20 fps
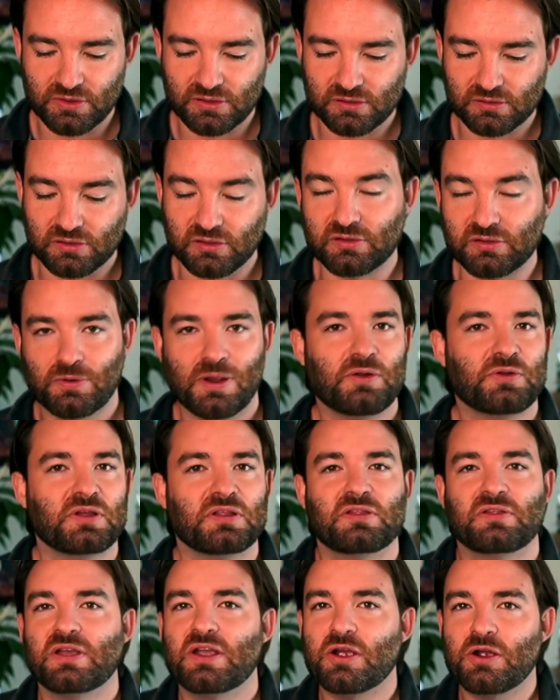the surroundings
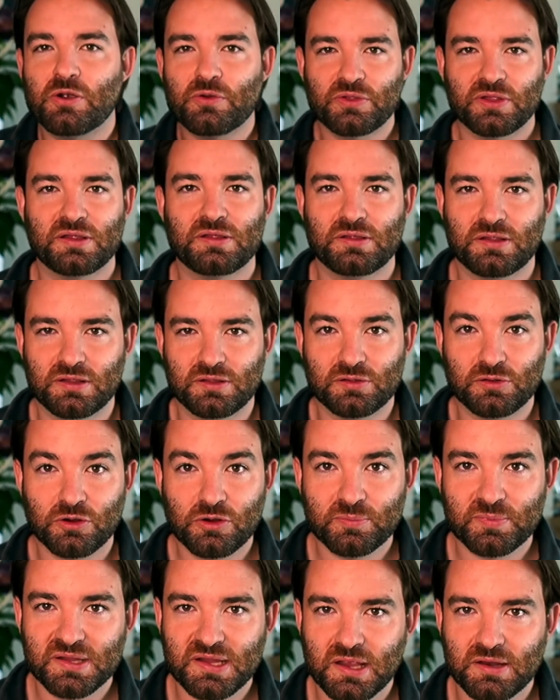of the hero. This is his
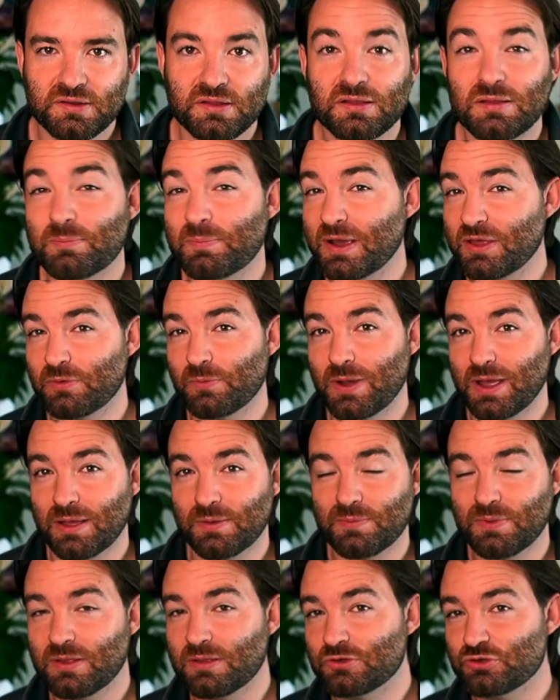circumstances. By the way,
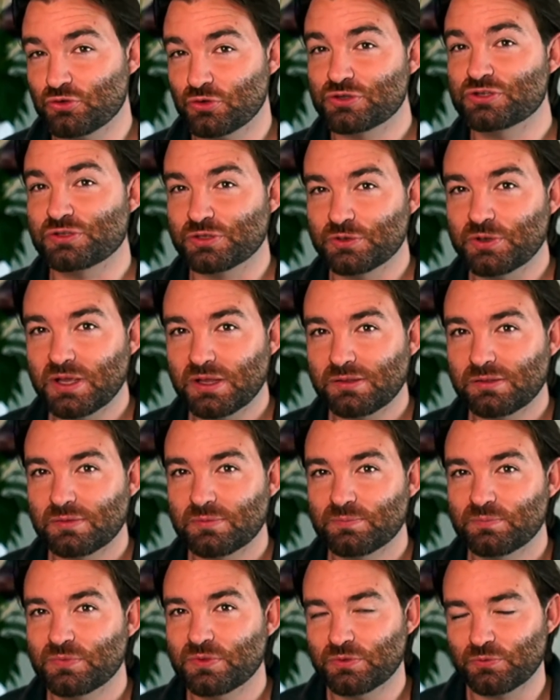George Lucas,
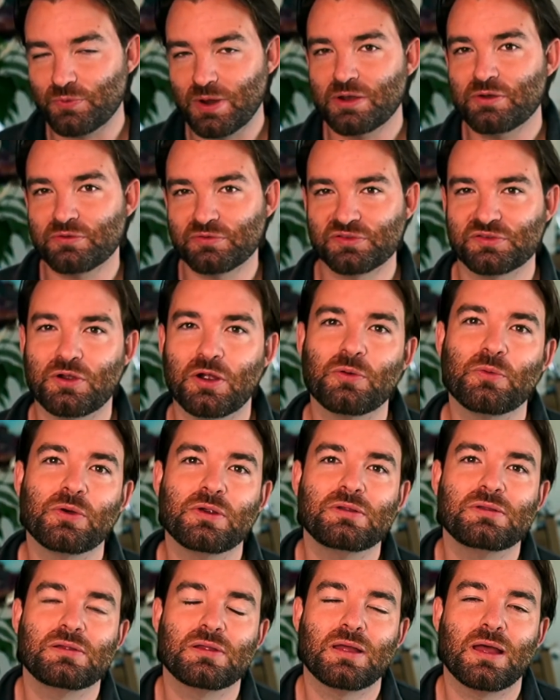the writer of Star
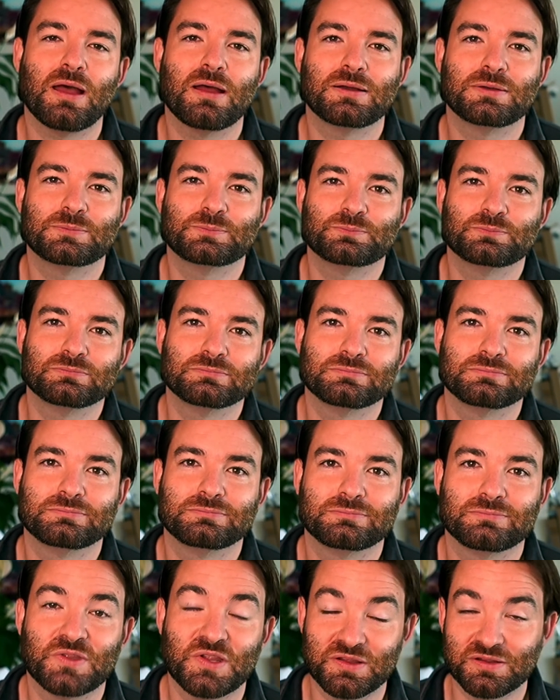Wars,
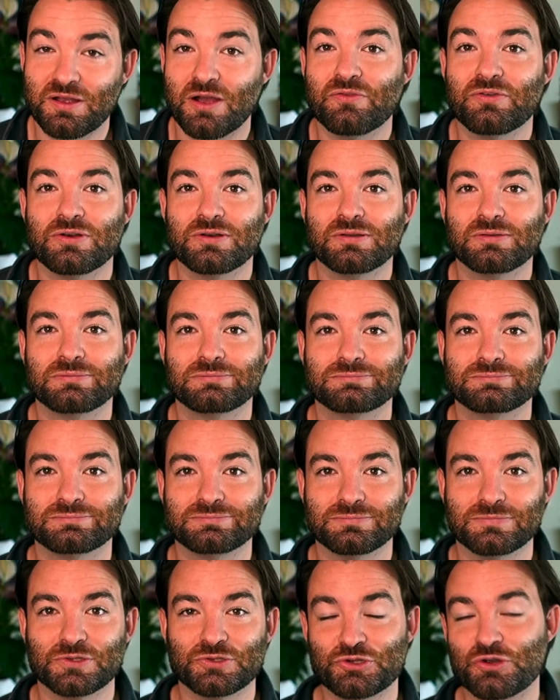discovered
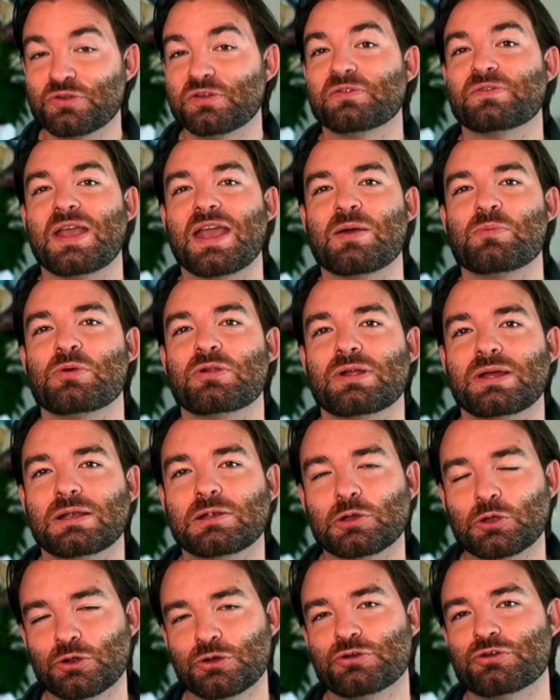Joseph Campbell and
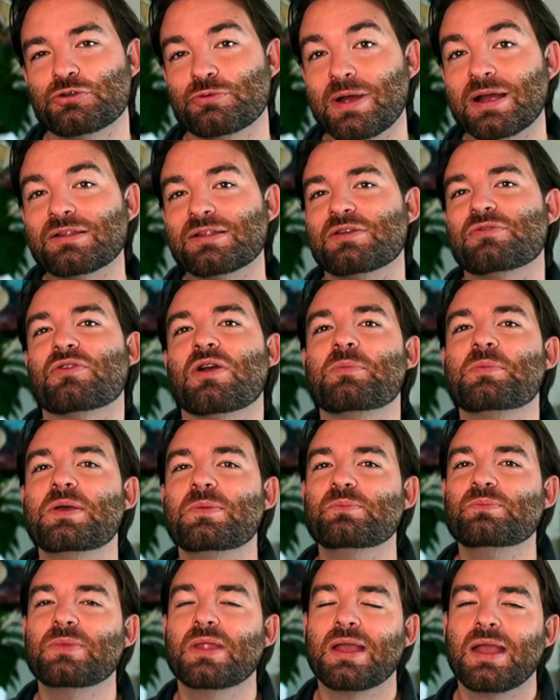learned directly from him.
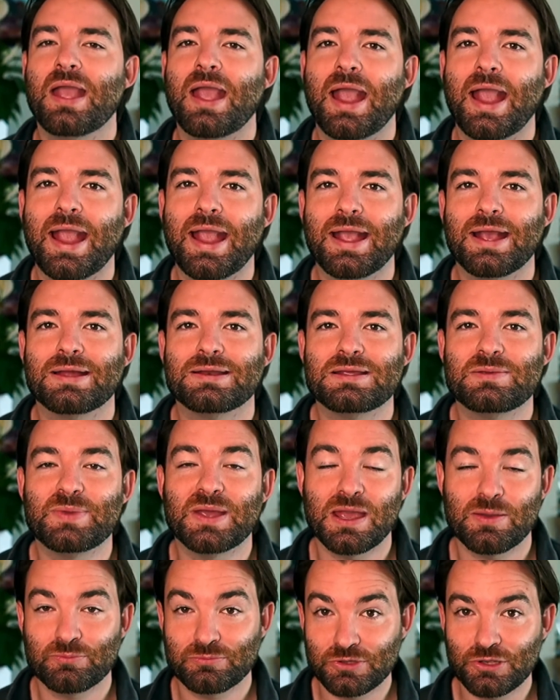And he
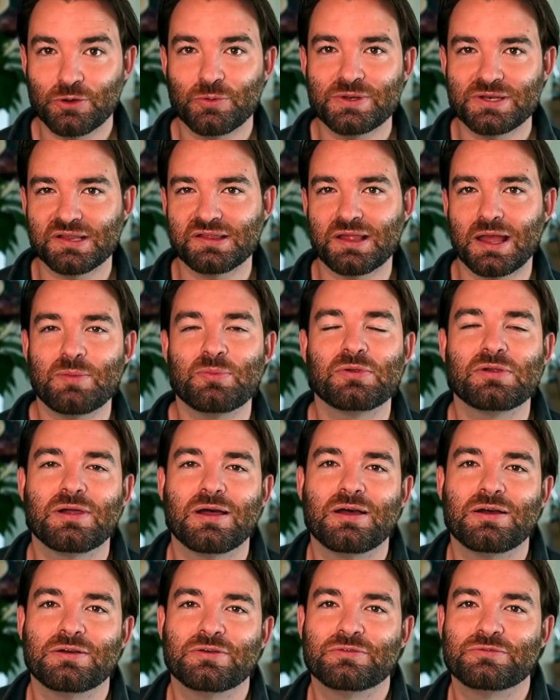became, a disciple
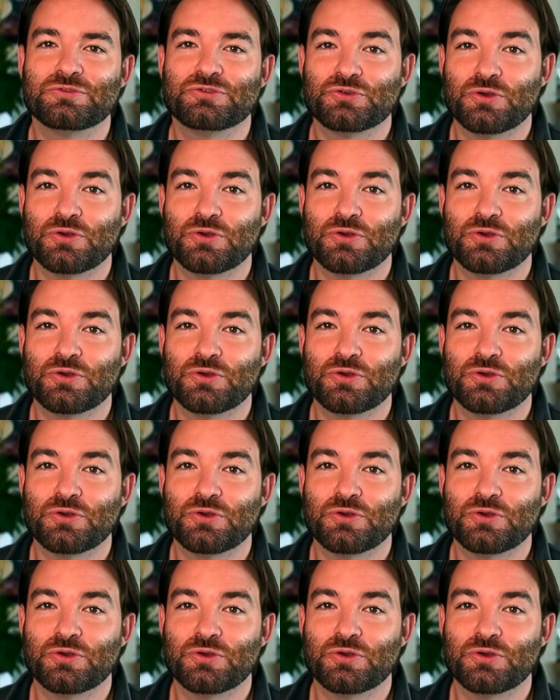of